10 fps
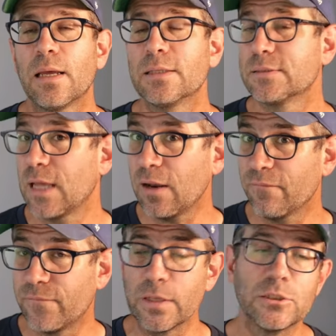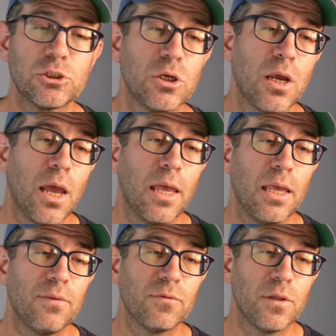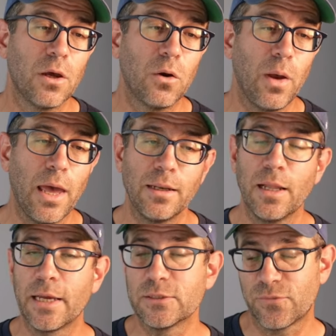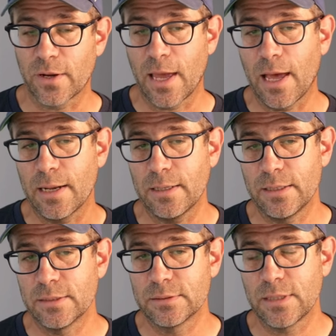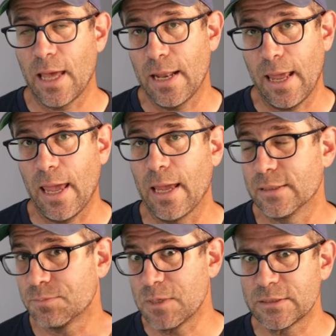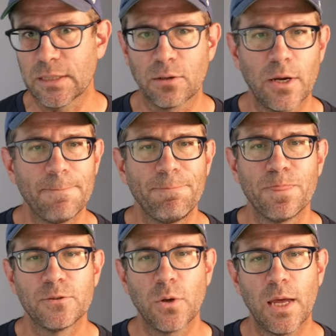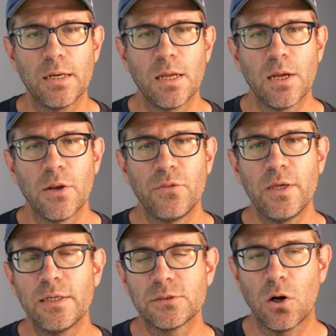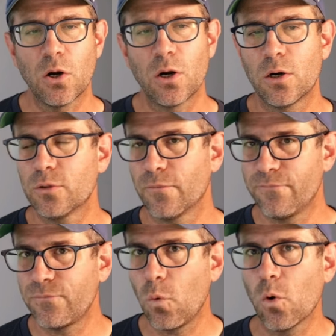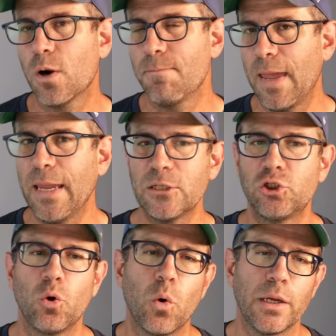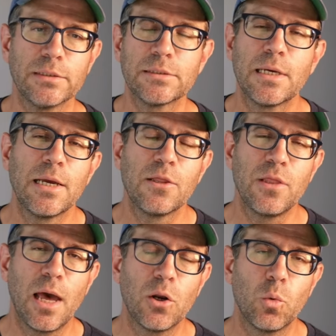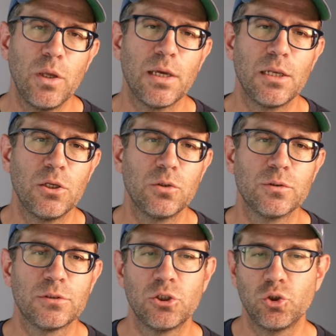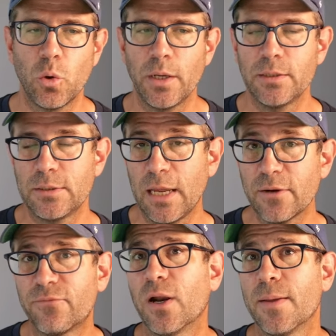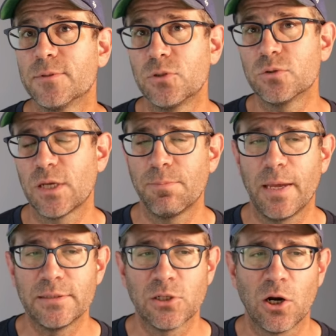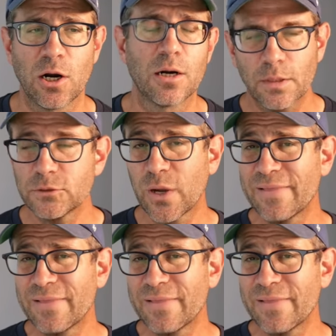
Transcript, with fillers: instead of fish, even though n legs for cat is na, is missing, right? So again, these are the four main joins that we can use to join data frames using base R. So